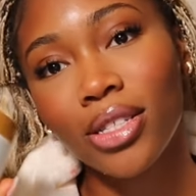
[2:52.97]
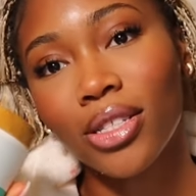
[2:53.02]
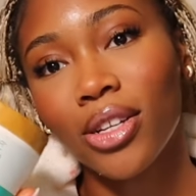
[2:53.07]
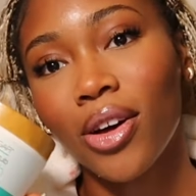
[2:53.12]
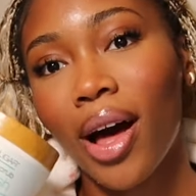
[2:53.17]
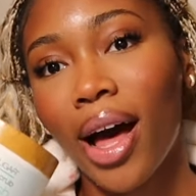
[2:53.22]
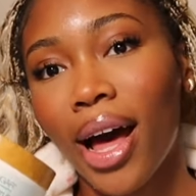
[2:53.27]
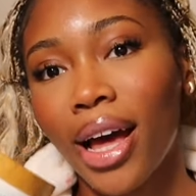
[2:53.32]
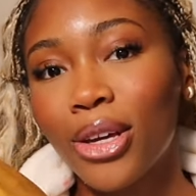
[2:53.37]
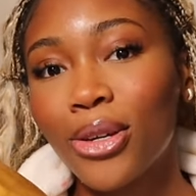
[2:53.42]

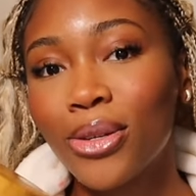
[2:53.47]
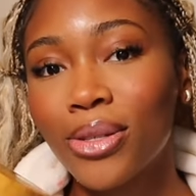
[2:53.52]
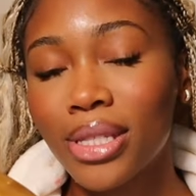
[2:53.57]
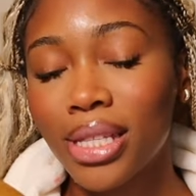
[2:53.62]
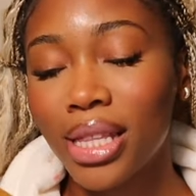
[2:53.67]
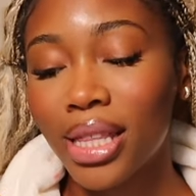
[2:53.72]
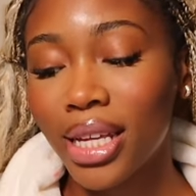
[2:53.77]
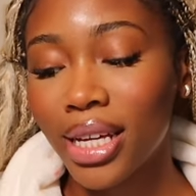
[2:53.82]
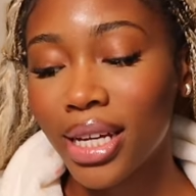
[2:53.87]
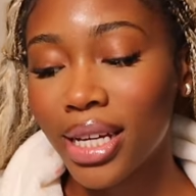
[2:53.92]
So I
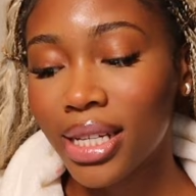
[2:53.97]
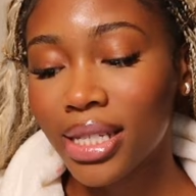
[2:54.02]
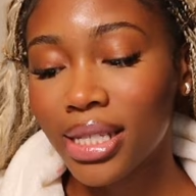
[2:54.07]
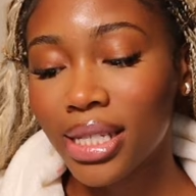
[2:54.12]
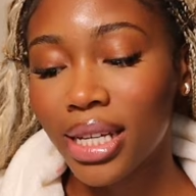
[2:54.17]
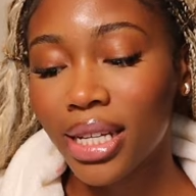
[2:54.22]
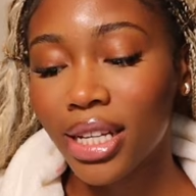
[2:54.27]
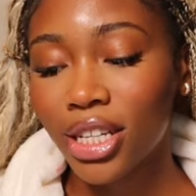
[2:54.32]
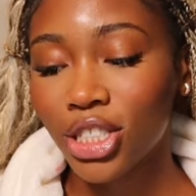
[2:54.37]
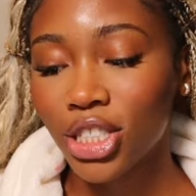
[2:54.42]
use
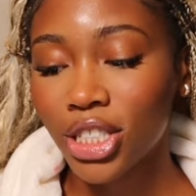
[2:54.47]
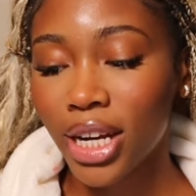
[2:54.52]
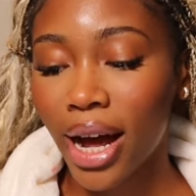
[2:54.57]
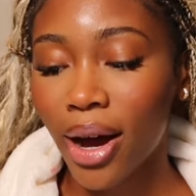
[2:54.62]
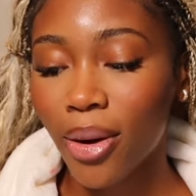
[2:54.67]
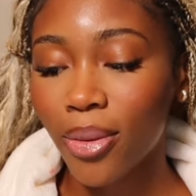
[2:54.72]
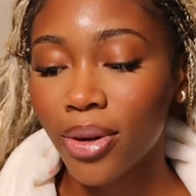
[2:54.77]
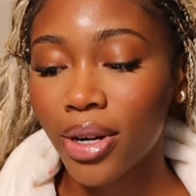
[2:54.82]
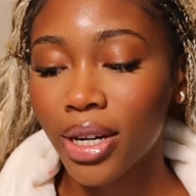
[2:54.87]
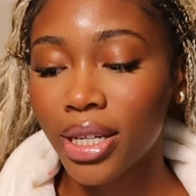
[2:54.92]
this in the
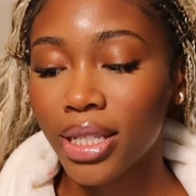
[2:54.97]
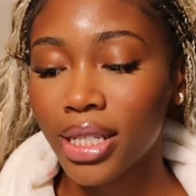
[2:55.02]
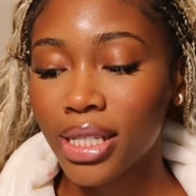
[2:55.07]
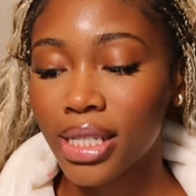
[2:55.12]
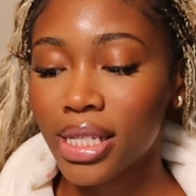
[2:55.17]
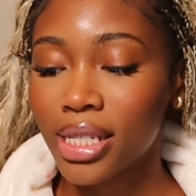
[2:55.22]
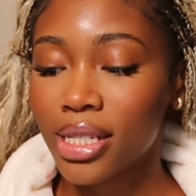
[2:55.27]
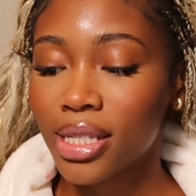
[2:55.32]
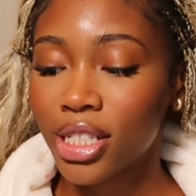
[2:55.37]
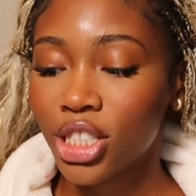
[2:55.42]
shower.
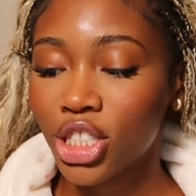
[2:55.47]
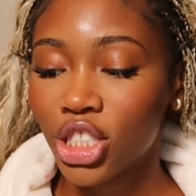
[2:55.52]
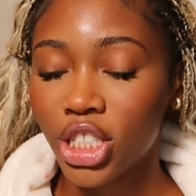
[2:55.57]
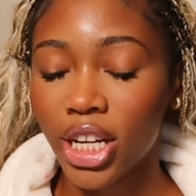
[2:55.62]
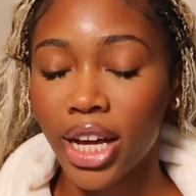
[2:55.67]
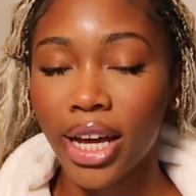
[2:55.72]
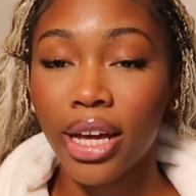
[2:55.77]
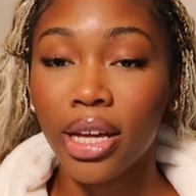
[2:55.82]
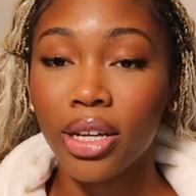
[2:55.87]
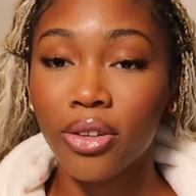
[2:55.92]
This is the
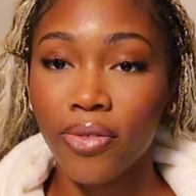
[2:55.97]
shea